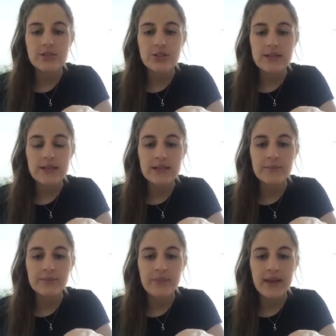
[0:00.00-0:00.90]

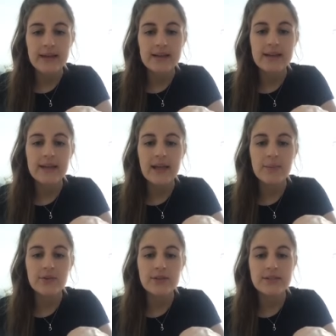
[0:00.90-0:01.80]

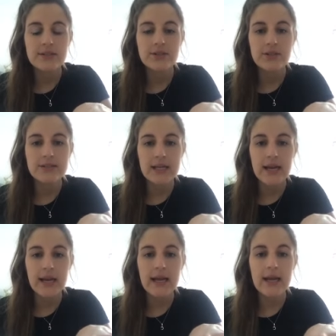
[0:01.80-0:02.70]

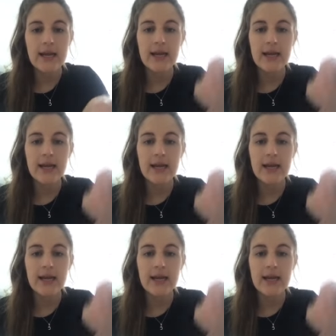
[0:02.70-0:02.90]
julienne@leechem.co.za,